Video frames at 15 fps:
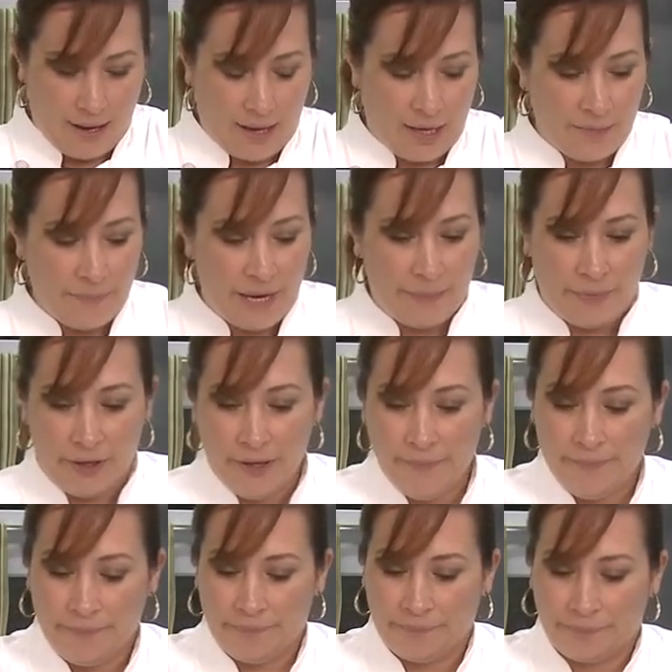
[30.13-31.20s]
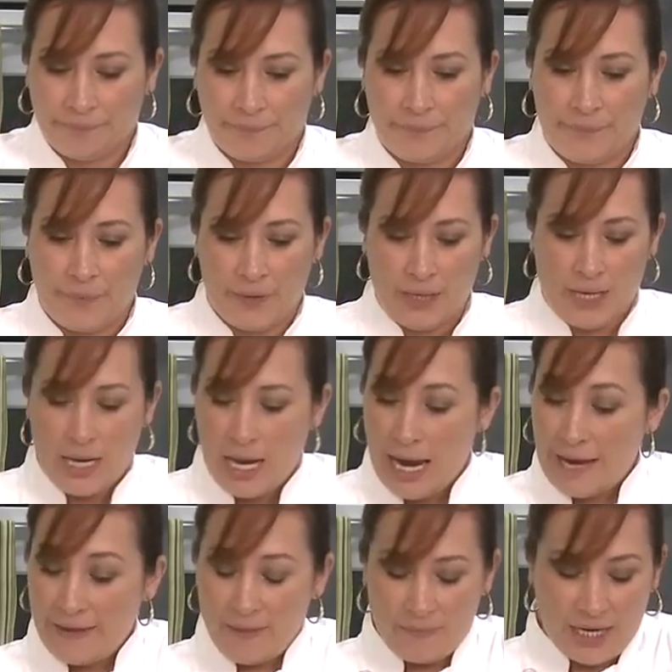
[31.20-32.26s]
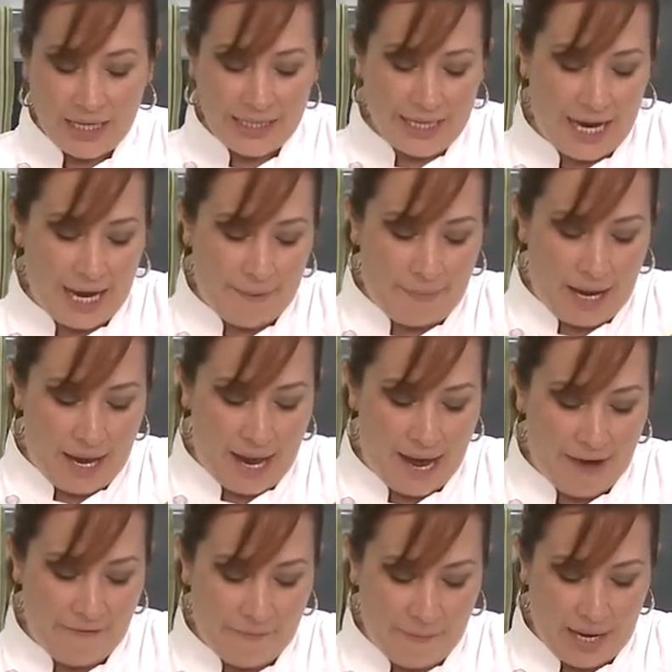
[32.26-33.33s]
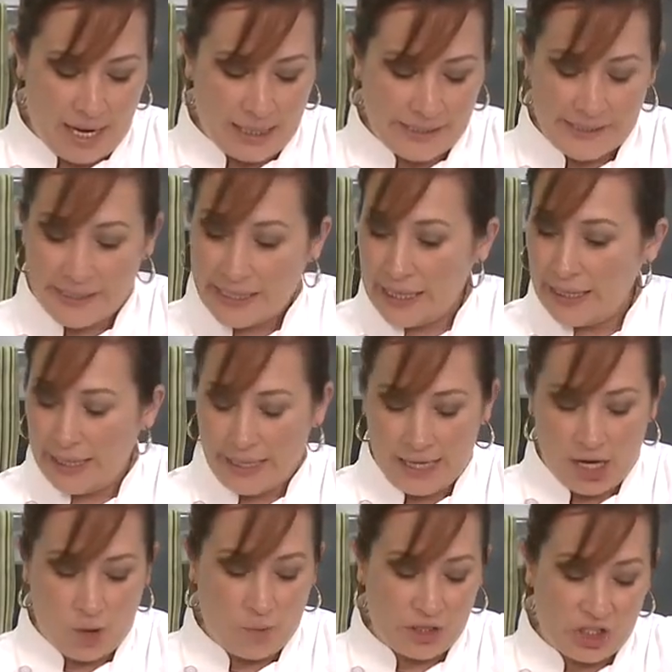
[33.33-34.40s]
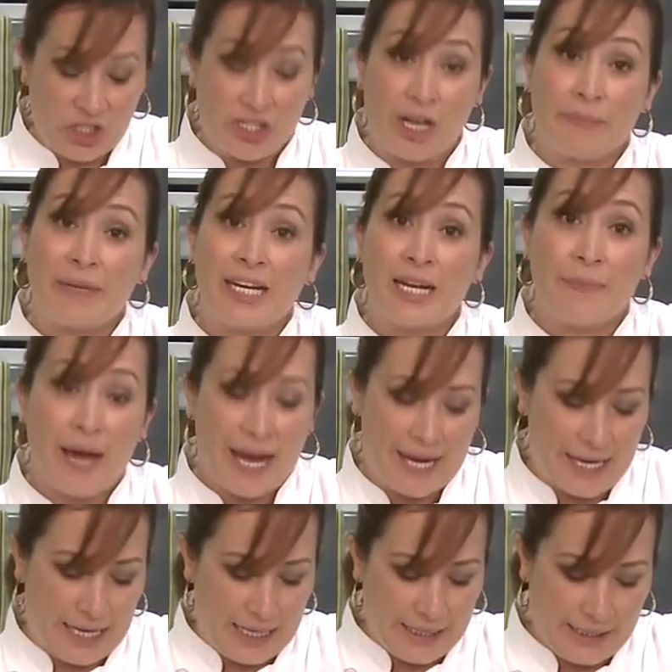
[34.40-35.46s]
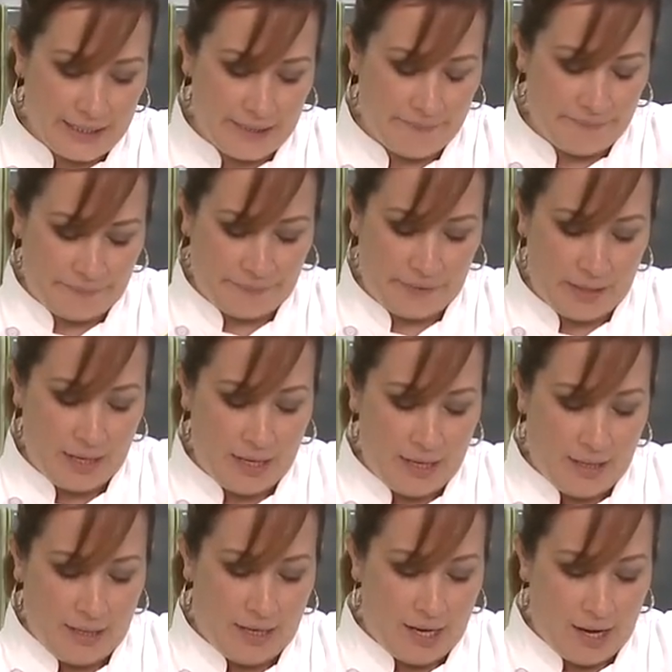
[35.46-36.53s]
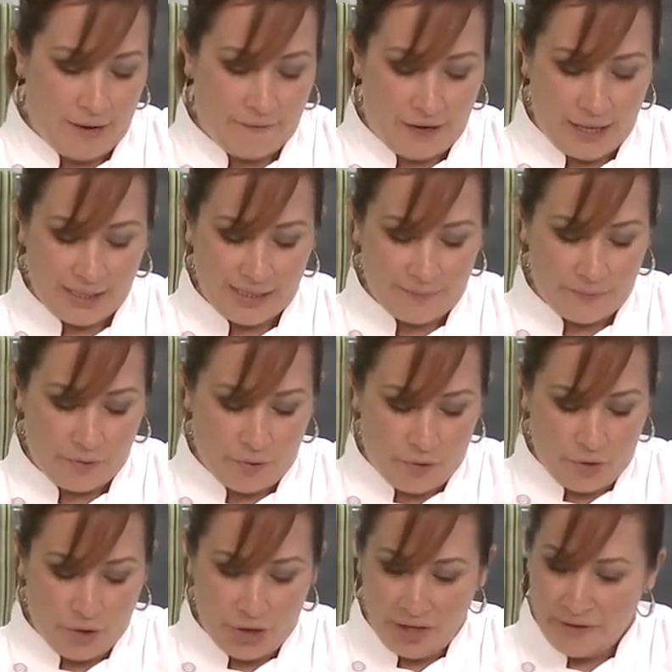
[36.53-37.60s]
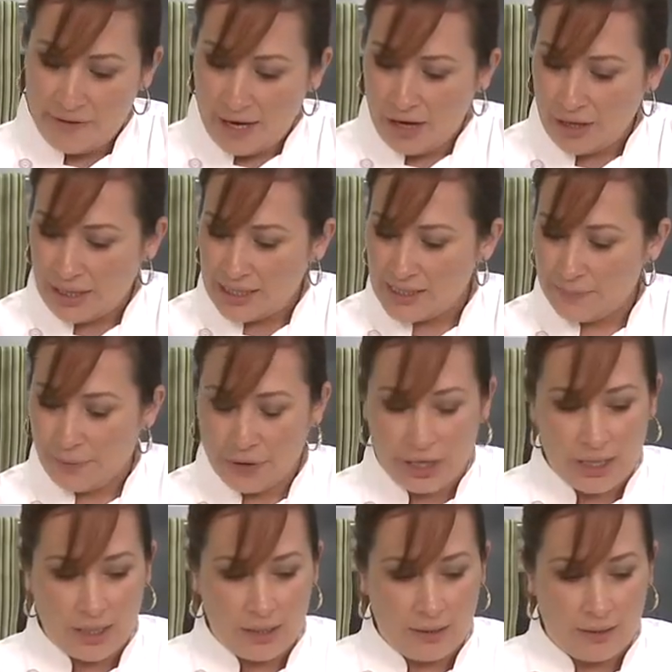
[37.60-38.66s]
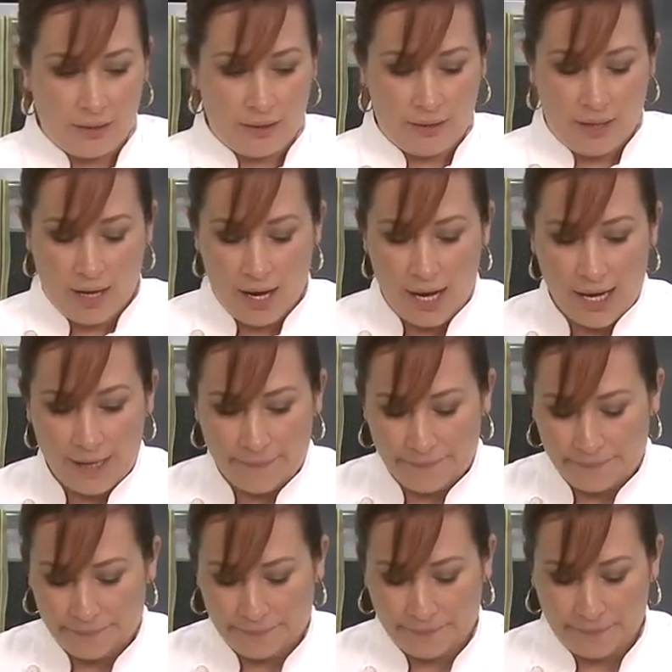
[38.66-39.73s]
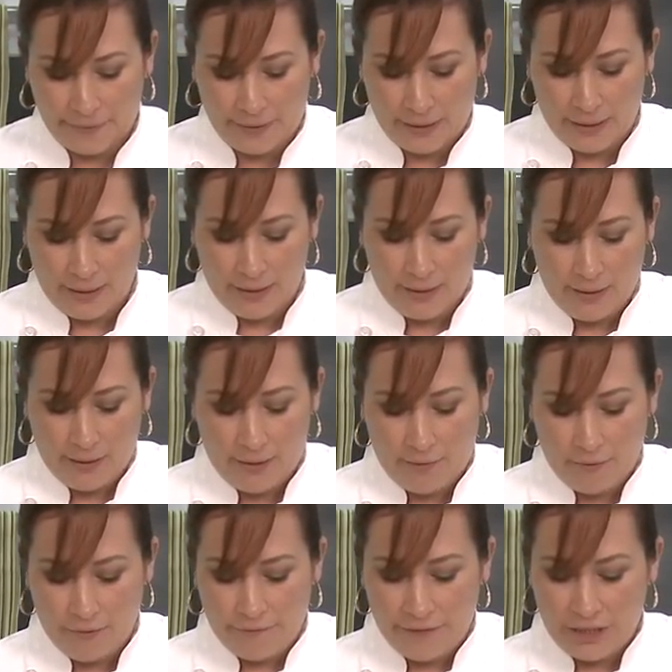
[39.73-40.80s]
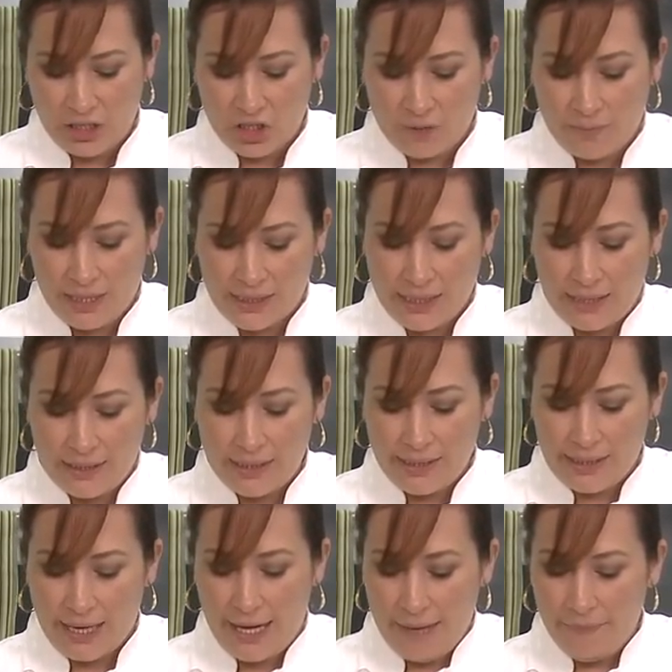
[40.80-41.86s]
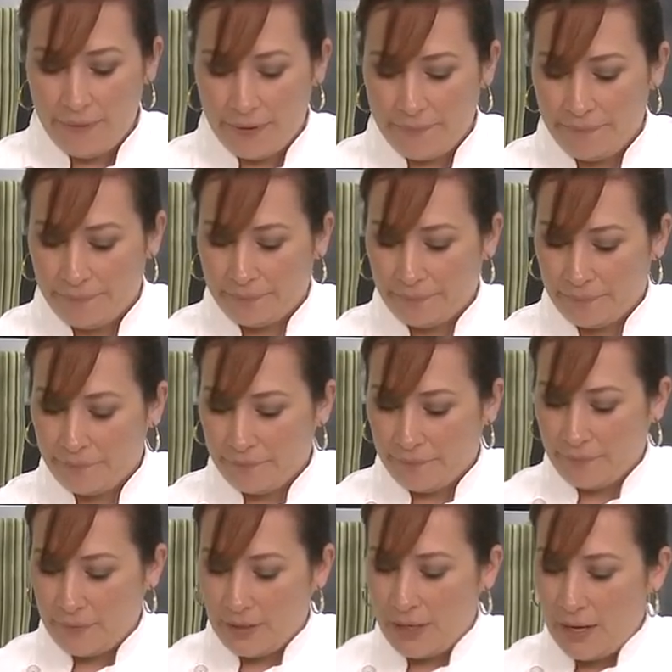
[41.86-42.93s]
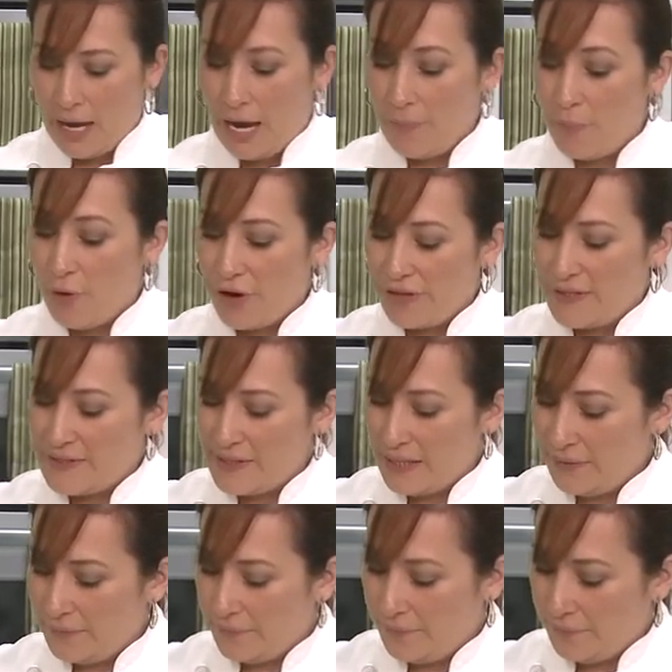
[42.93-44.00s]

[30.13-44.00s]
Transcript: and pepper. In the meantime, I have my skillet here, which is on medium-high heat. I've got some oil there, and it's pretty hot. We'll finish mixing this up and pour this in.